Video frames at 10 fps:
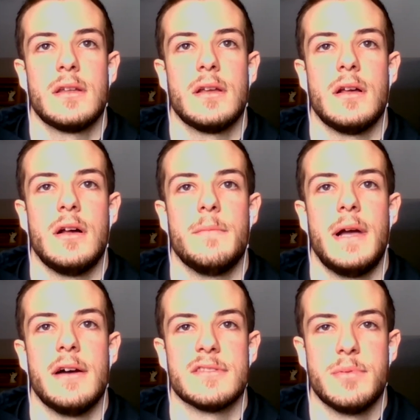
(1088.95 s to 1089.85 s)

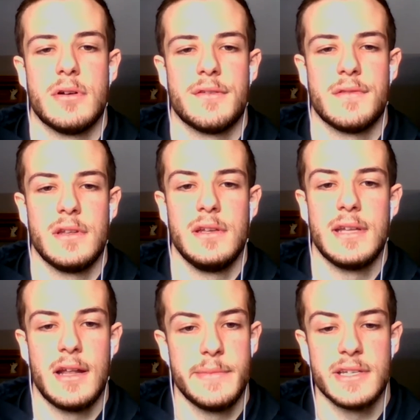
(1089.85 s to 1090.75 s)
I was a part of the
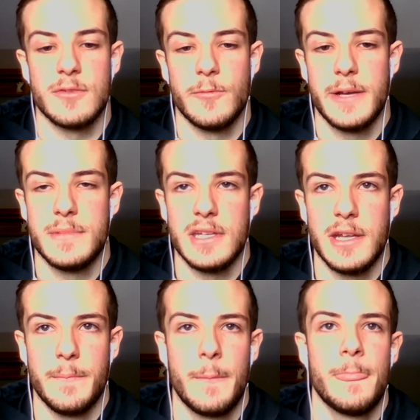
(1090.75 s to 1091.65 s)
database and web
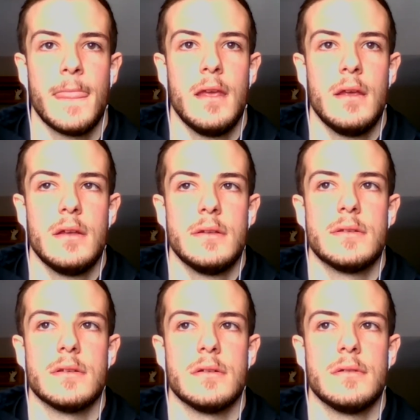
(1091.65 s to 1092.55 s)
team,
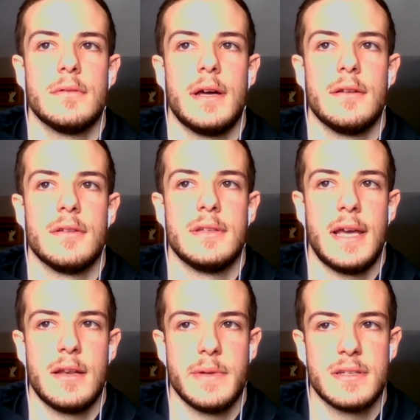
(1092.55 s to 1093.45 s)
so I know the
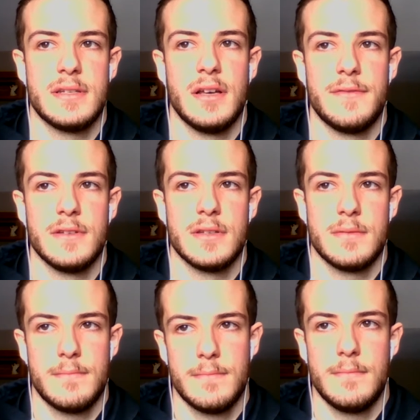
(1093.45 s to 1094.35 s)
database stuff is
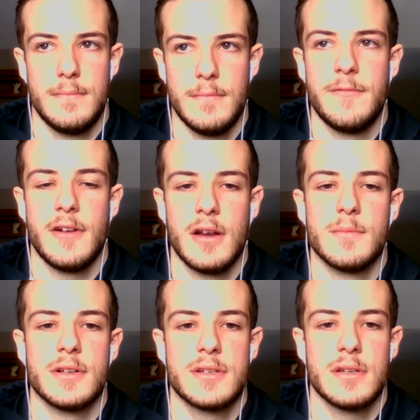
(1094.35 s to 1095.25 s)
very
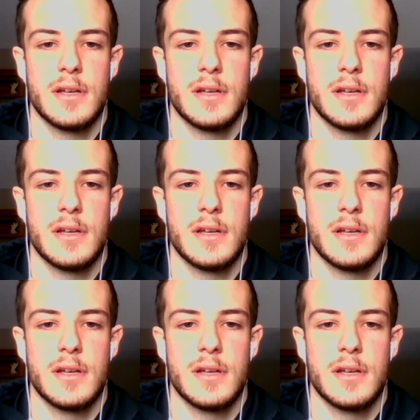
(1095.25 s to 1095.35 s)
much